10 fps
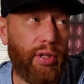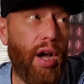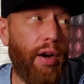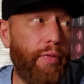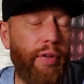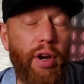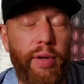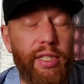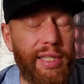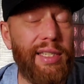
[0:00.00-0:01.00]
kind of, you know,
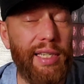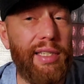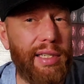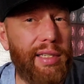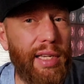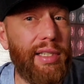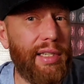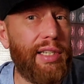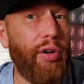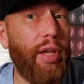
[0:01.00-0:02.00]
he's a
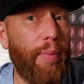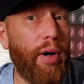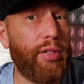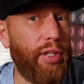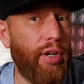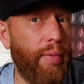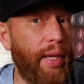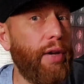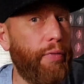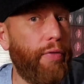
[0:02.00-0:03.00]
silky boxer, you know what I mean?
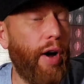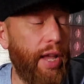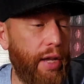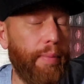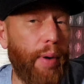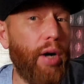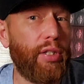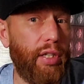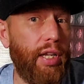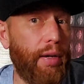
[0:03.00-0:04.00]
He can fight, he can
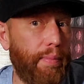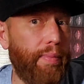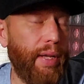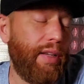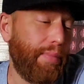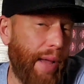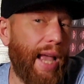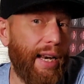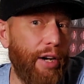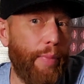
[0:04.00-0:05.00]
box, and he can
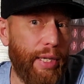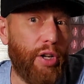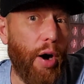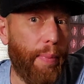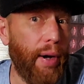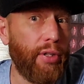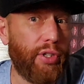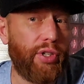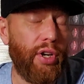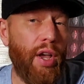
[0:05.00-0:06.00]
bang a little bit. He's got a
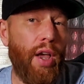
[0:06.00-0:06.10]
punch.